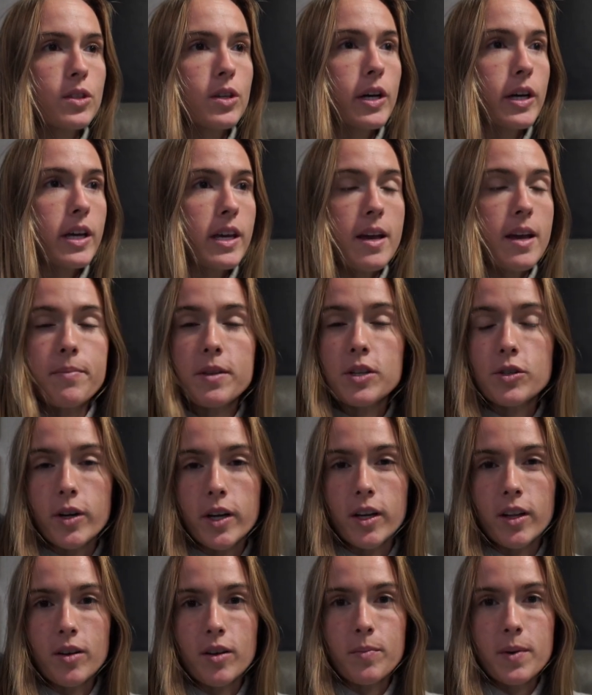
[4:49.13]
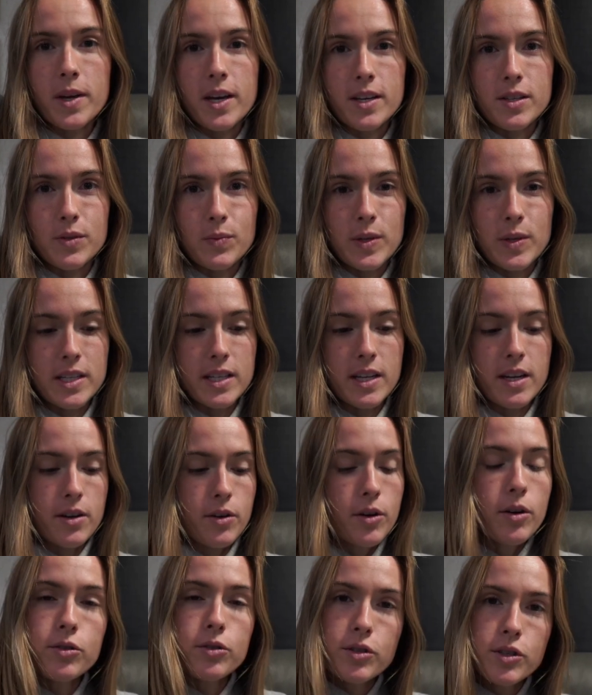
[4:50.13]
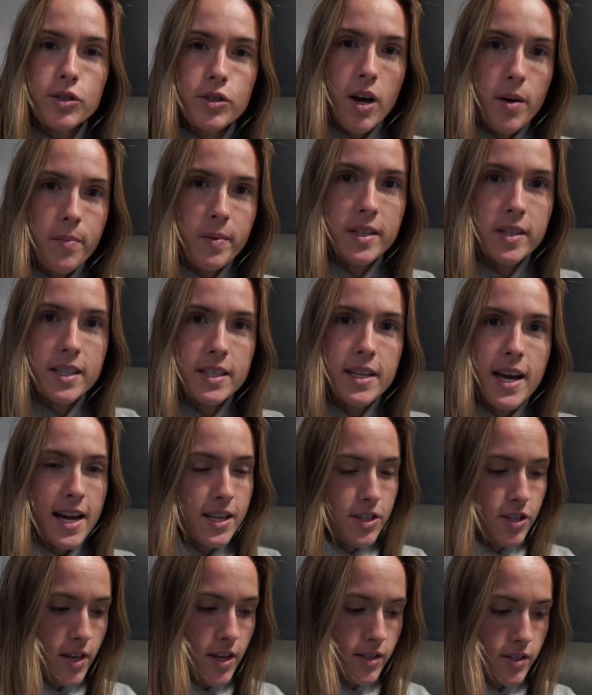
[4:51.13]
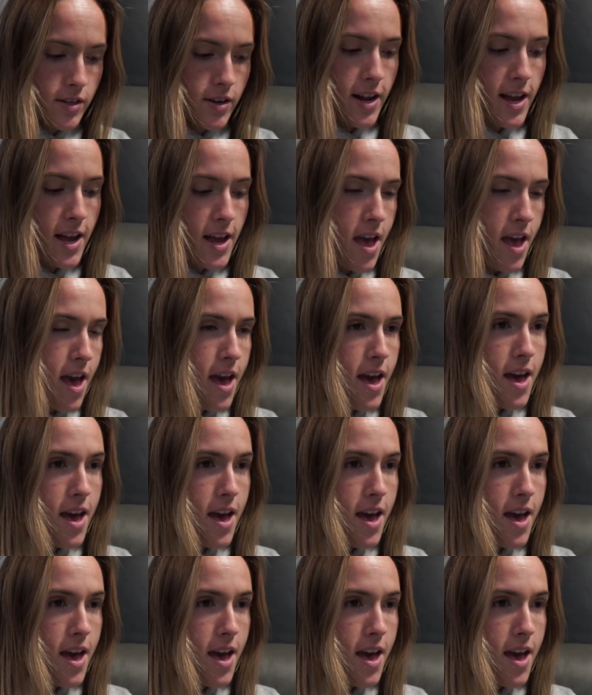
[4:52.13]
hooking up the trailer because we did our grocery shop and detached yesterday.